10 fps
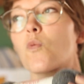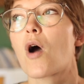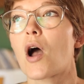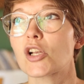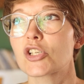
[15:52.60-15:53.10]

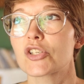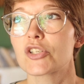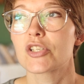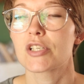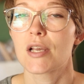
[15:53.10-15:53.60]

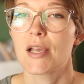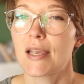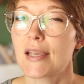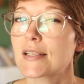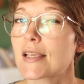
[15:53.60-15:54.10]
washed,
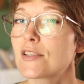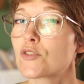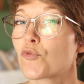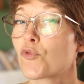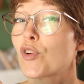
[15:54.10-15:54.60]
it
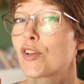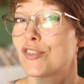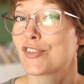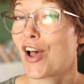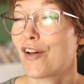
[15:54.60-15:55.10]
gets real
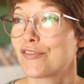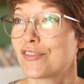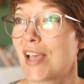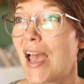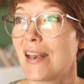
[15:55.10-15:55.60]
soft
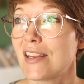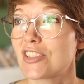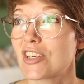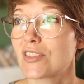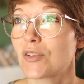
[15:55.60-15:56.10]
and
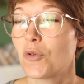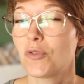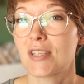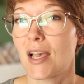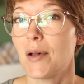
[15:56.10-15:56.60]
it just
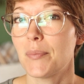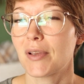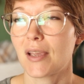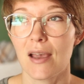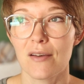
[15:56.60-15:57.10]
holds up.
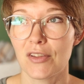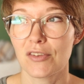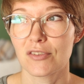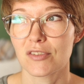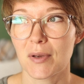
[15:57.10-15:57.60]
Like I have
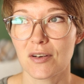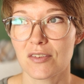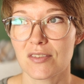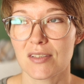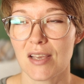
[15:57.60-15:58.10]
other
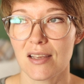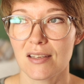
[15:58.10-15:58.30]
sweaters